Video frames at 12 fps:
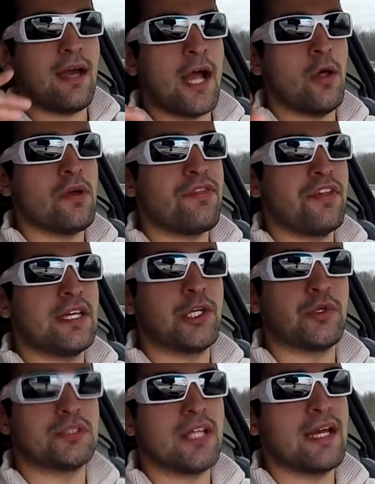I only think he
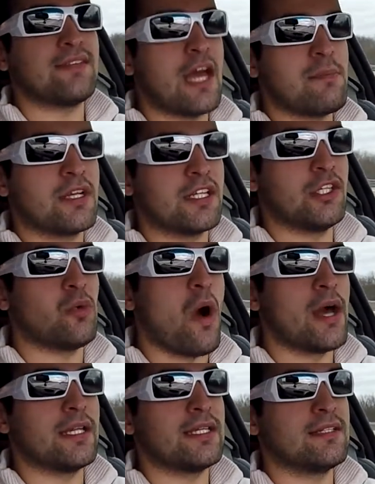was like that because he
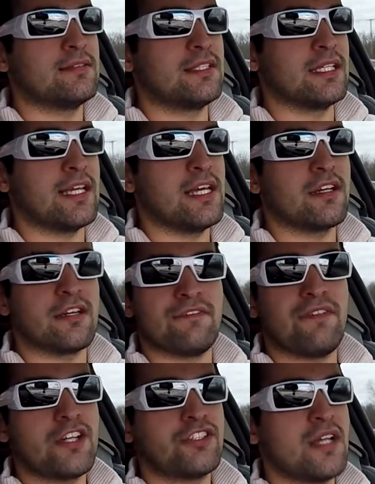wanted to get, to get a
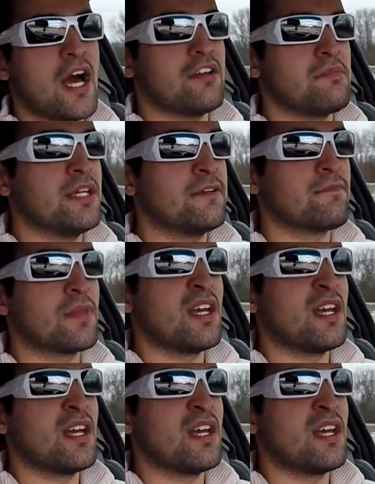confession out of me.